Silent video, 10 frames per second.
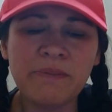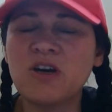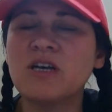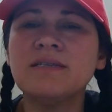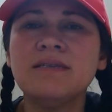
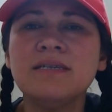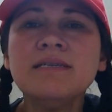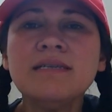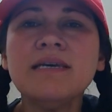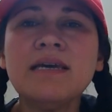Because
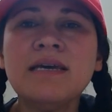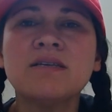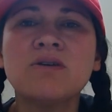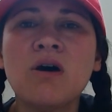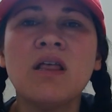this
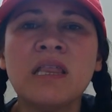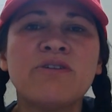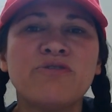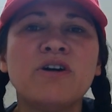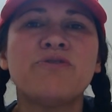is
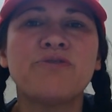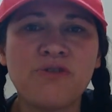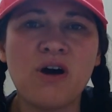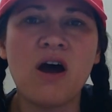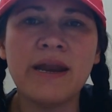calling for
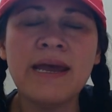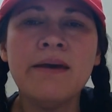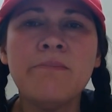fraud.